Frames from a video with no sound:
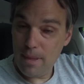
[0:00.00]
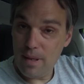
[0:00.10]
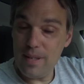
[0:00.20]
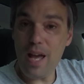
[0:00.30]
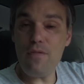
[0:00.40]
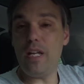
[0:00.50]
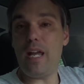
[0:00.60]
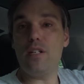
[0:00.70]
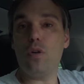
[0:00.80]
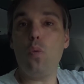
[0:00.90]

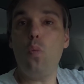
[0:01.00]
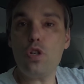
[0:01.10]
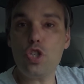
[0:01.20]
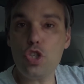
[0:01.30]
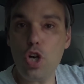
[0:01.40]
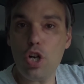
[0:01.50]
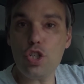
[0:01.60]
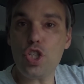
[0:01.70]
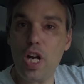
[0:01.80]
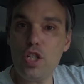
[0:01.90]
navigator what
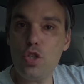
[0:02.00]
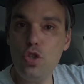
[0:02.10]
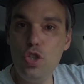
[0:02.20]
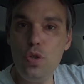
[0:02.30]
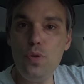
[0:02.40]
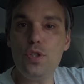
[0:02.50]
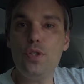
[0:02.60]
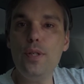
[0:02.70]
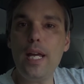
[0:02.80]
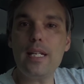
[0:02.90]
charge I should use
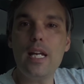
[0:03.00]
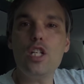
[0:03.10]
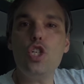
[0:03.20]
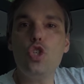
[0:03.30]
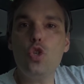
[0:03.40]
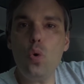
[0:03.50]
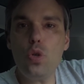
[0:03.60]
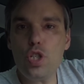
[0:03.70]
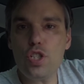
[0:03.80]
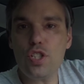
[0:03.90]
to get the
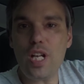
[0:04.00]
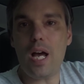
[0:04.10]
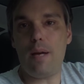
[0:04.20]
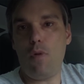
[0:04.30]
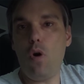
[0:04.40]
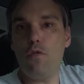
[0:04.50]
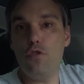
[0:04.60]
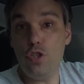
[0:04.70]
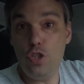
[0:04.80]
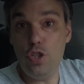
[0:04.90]
shortest time
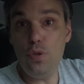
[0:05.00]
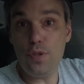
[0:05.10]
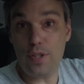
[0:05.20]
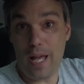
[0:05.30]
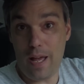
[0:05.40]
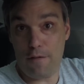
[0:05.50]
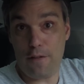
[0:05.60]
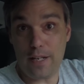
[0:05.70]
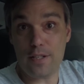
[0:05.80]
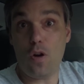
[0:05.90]
of reduced
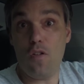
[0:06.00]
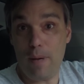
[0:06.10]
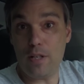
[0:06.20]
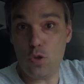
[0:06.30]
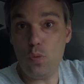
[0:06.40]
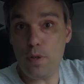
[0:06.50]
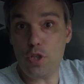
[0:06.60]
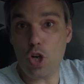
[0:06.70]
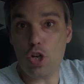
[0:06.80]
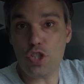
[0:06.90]
effect of my
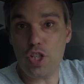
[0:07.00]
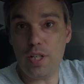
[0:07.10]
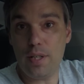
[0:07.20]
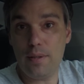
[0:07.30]
supercharging.